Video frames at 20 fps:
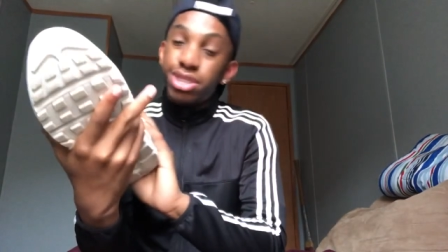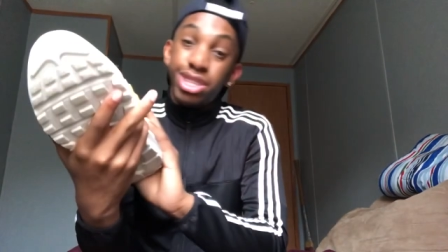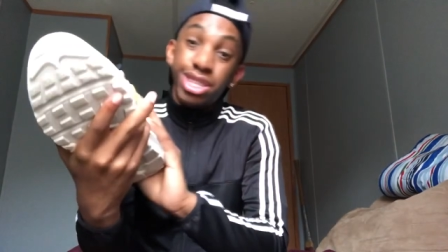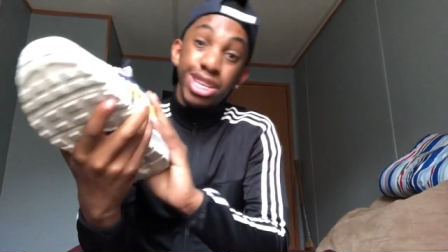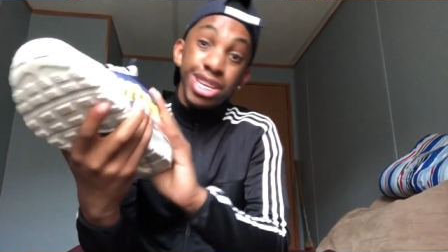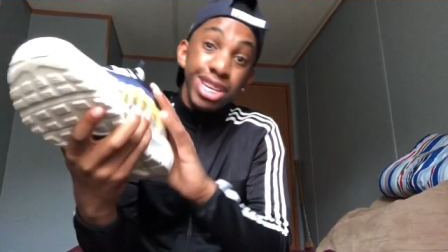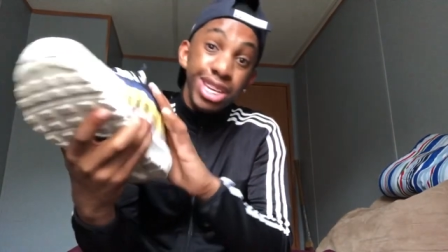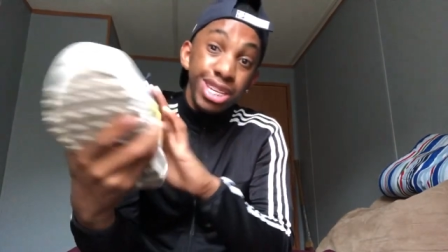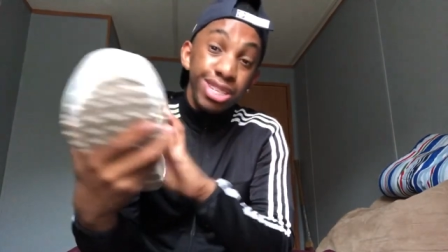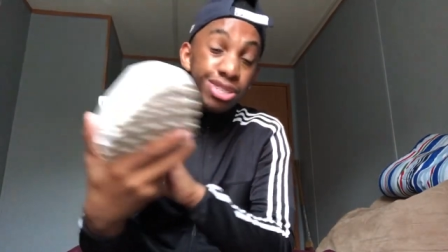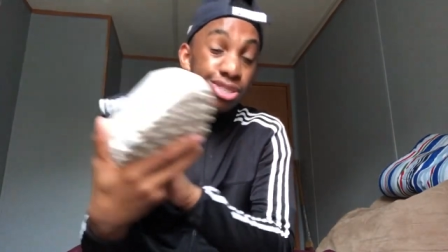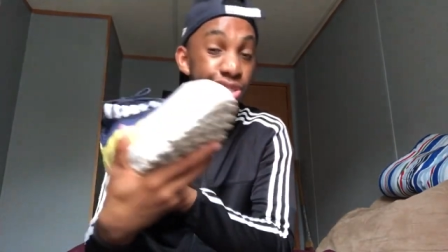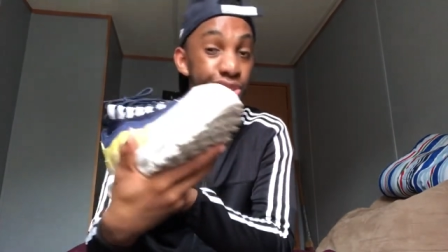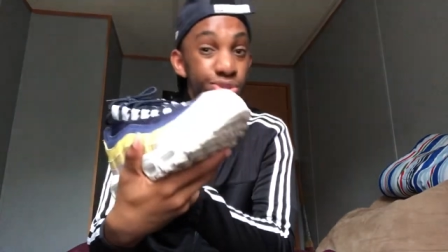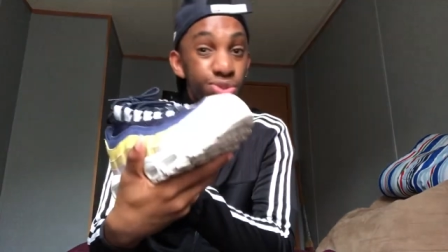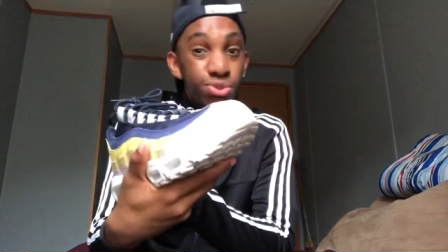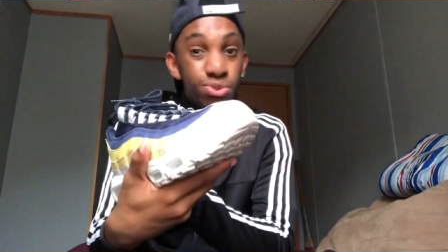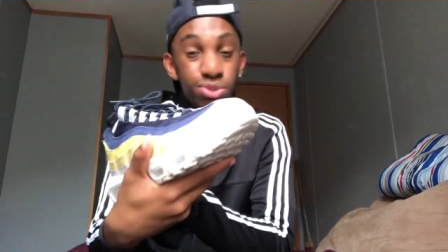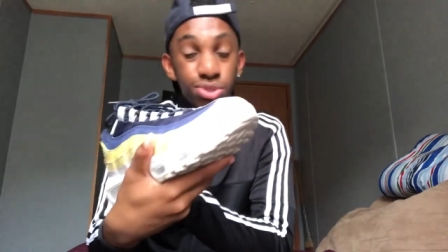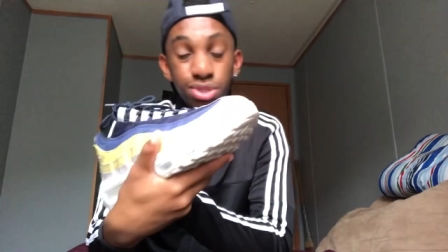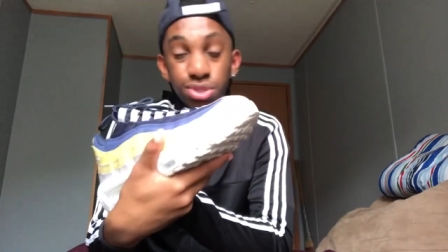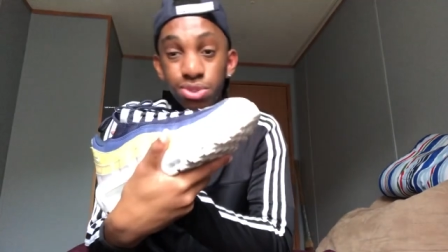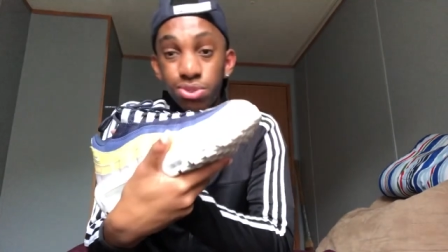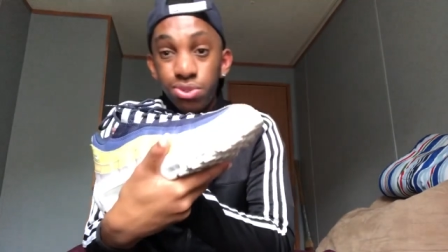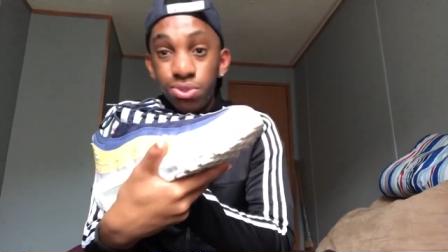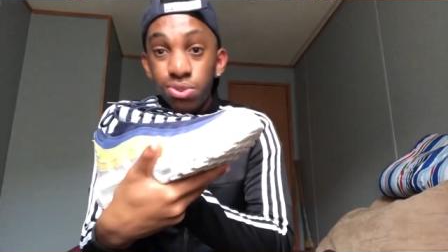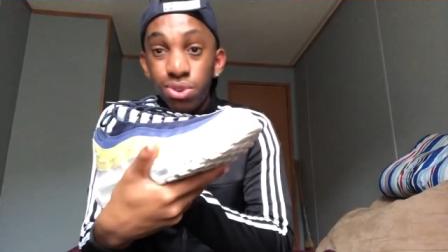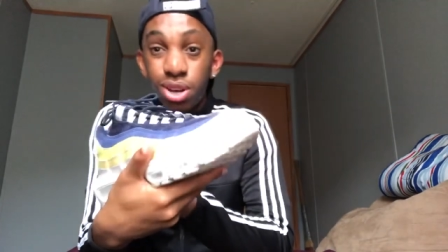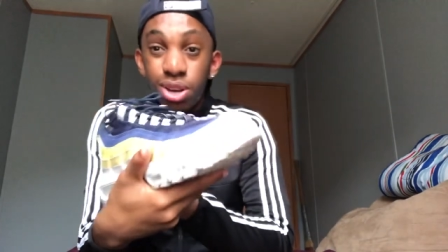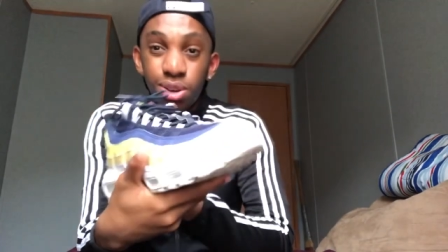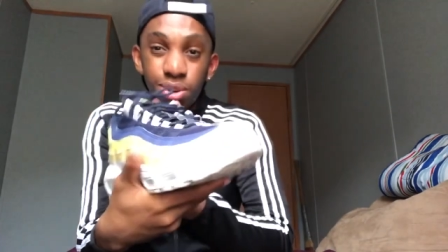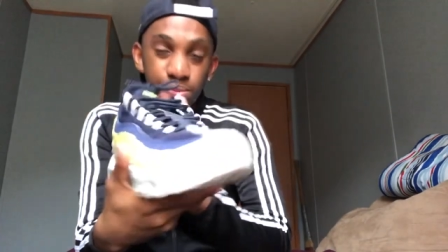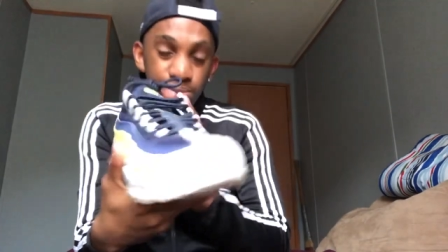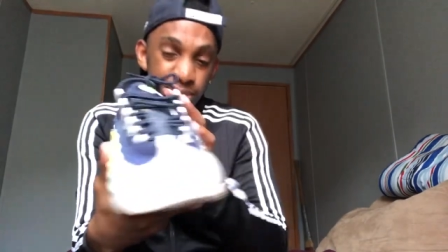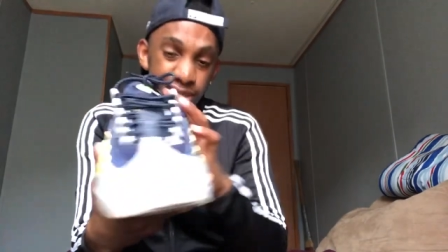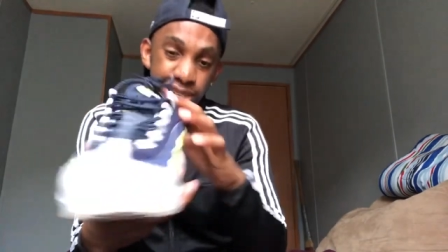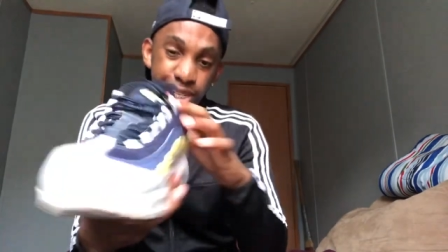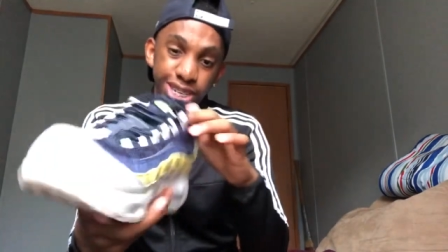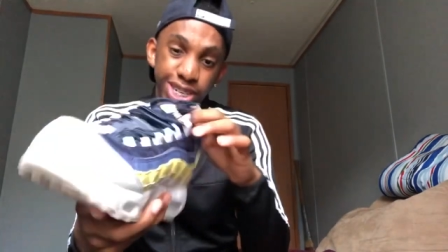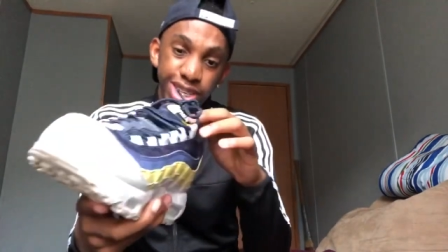These shoes, dude. Oh
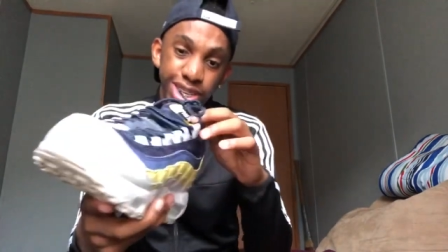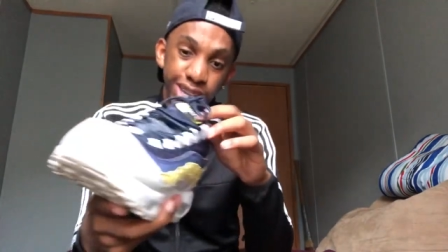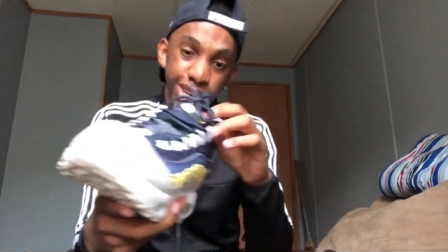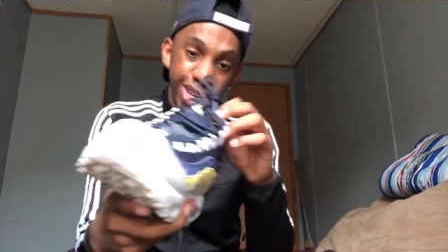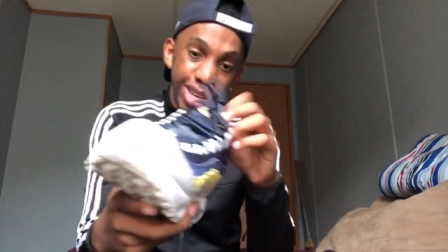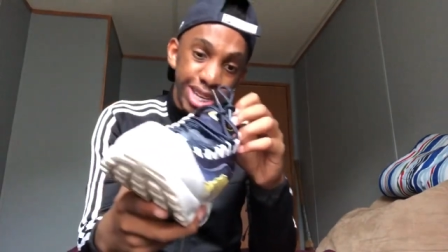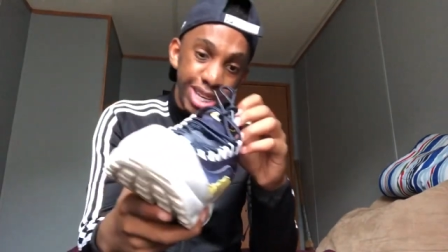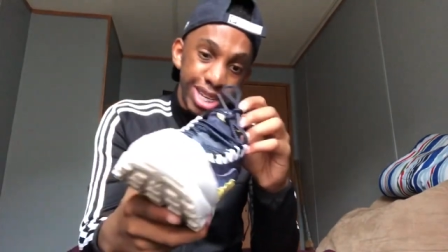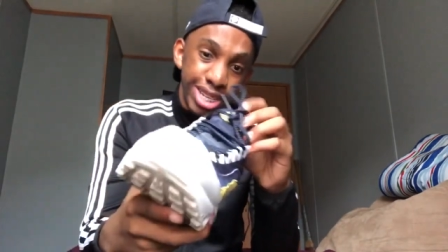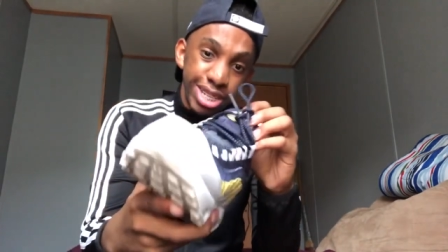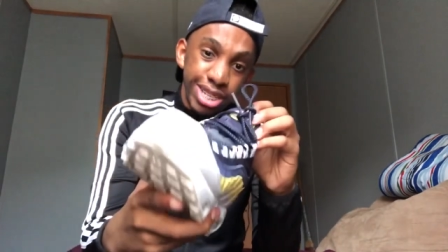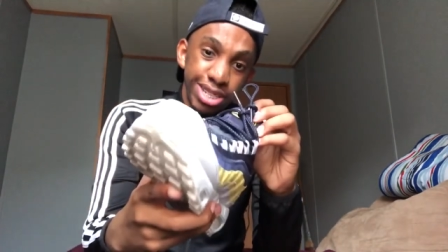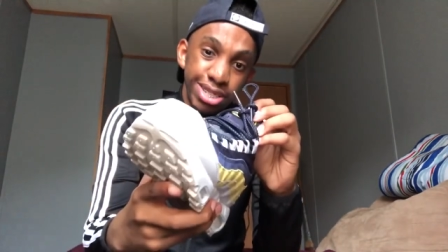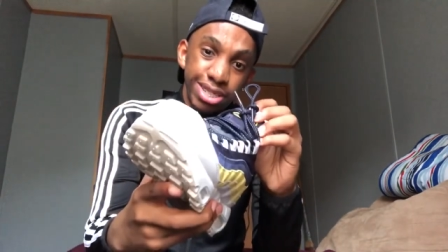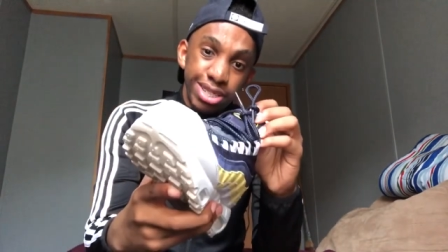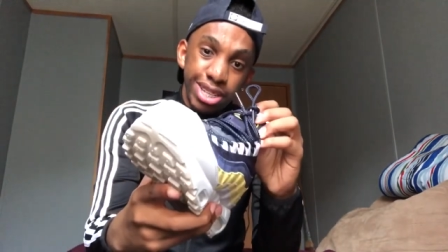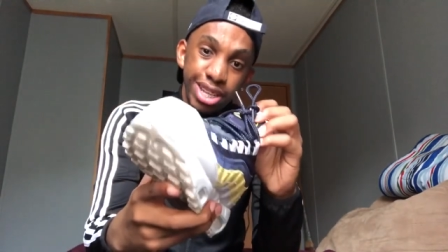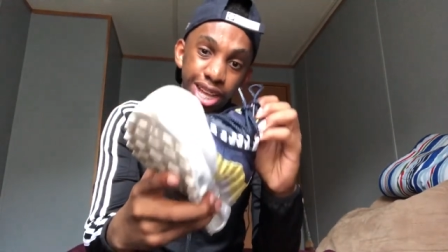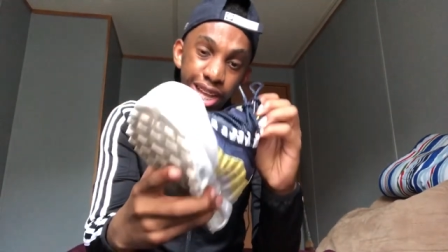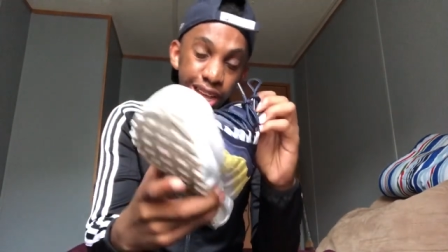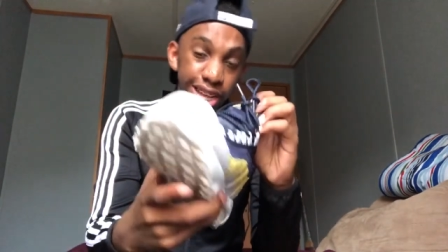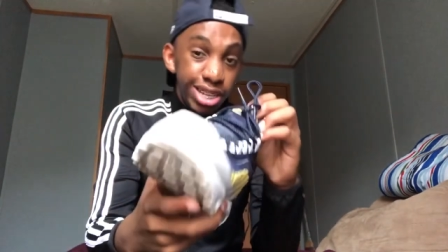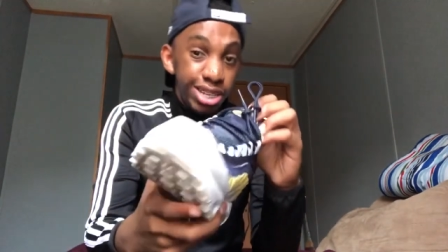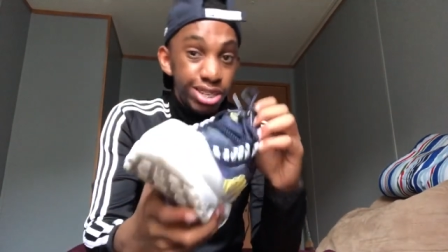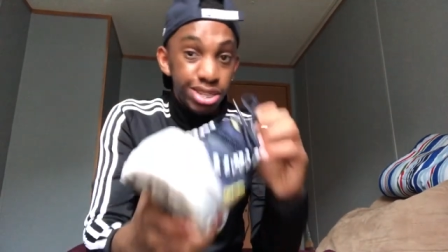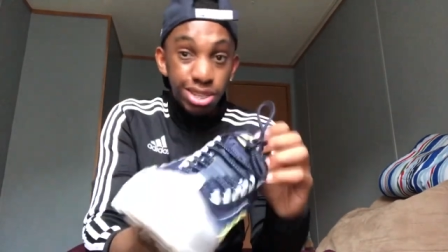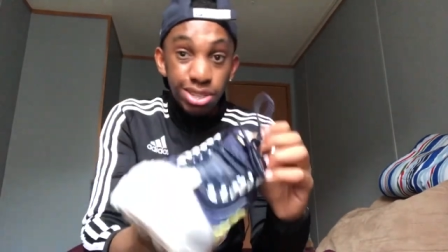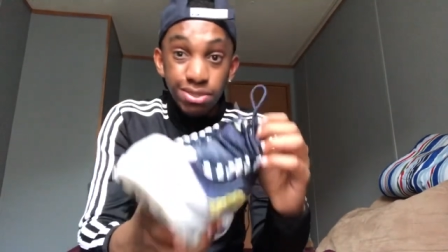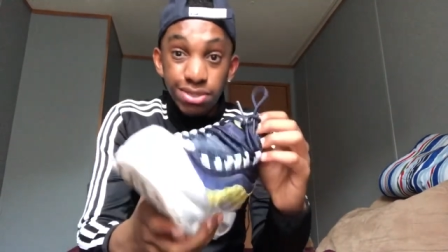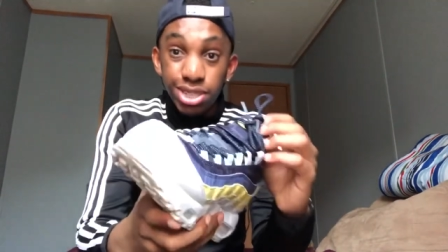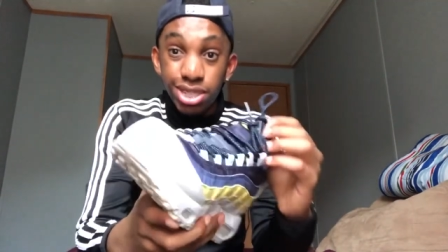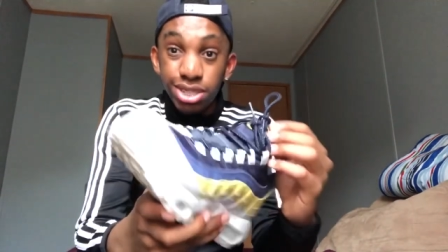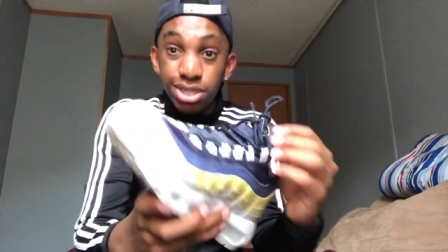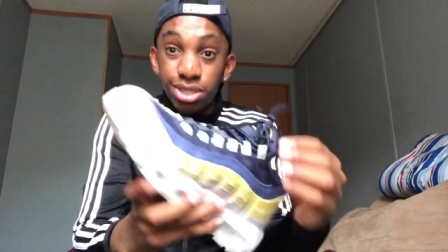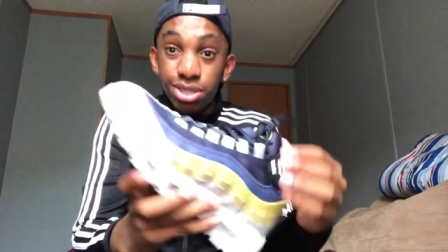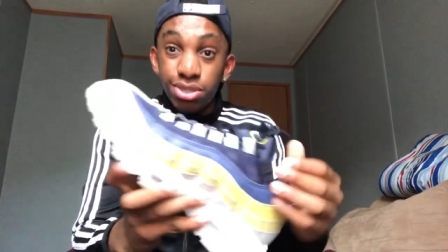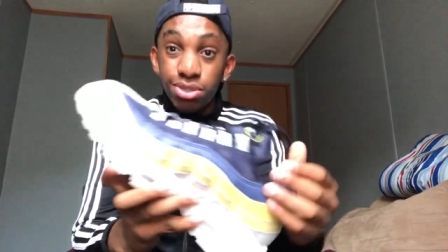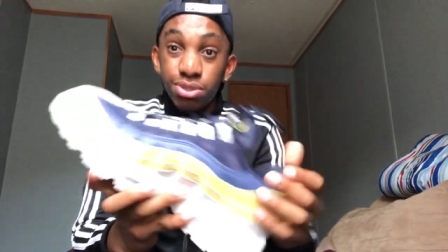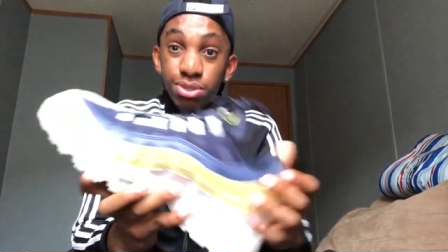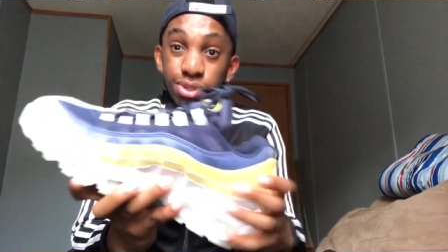my god. I love these
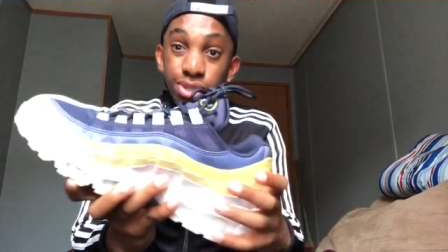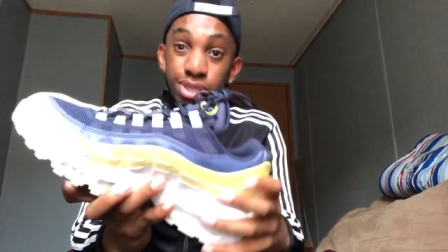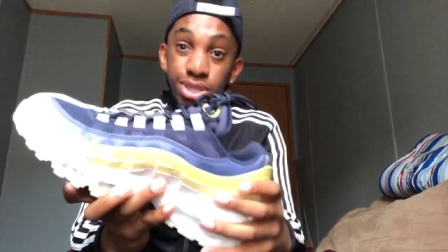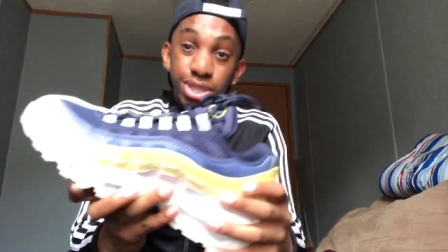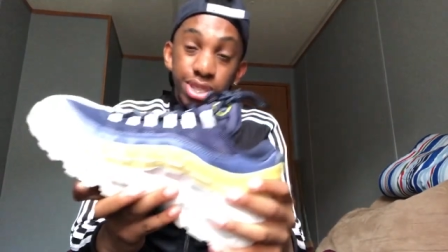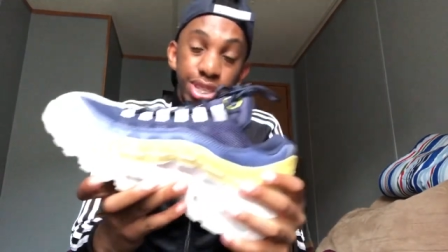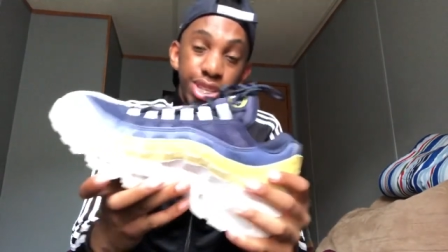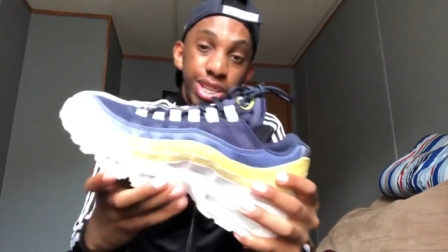shoes.